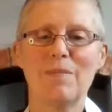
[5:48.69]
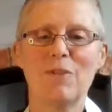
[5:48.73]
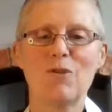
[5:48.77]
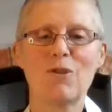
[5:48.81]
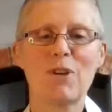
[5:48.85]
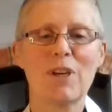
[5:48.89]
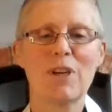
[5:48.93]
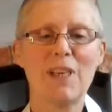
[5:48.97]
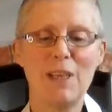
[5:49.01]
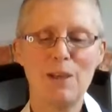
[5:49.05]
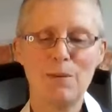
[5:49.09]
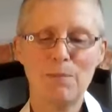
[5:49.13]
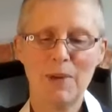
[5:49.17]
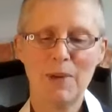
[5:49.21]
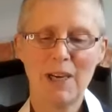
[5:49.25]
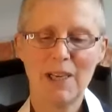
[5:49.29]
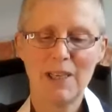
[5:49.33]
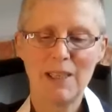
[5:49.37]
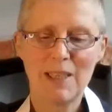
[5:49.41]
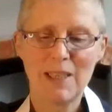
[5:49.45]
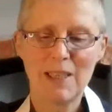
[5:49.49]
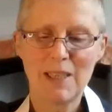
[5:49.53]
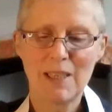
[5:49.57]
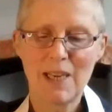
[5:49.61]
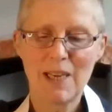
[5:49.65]
tricky
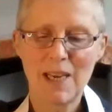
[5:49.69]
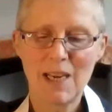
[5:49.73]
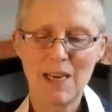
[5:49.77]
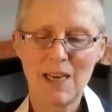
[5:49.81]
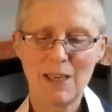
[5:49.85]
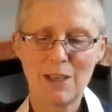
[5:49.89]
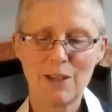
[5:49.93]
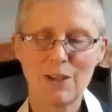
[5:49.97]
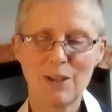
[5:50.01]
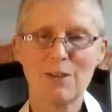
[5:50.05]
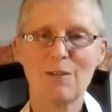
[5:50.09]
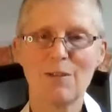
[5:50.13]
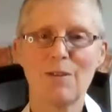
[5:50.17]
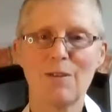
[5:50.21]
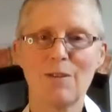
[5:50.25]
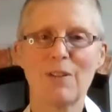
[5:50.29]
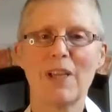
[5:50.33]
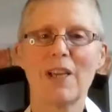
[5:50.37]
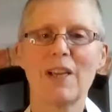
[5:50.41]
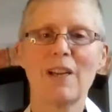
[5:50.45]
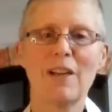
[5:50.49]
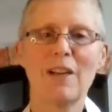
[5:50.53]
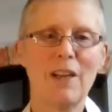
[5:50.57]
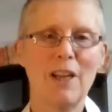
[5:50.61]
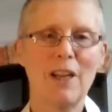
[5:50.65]
mind state, or
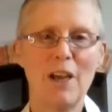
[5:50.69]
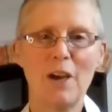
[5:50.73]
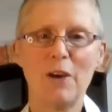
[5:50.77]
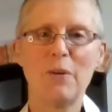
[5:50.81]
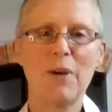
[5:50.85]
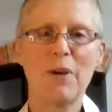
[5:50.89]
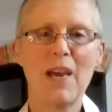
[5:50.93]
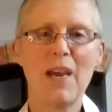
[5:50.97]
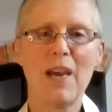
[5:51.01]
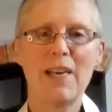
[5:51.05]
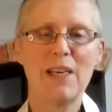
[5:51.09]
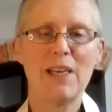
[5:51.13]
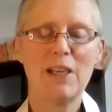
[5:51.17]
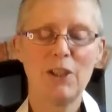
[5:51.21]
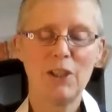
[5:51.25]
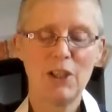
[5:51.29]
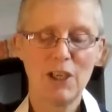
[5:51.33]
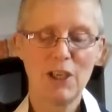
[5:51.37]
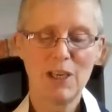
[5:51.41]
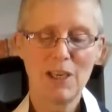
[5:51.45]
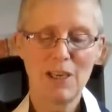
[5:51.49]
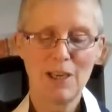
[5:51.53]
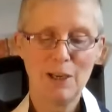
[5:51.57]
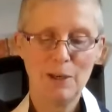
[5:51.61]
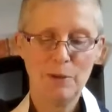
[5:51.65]
that low
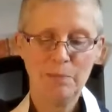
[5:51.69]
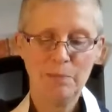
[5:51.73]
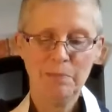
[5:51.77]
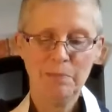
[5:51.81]
energy.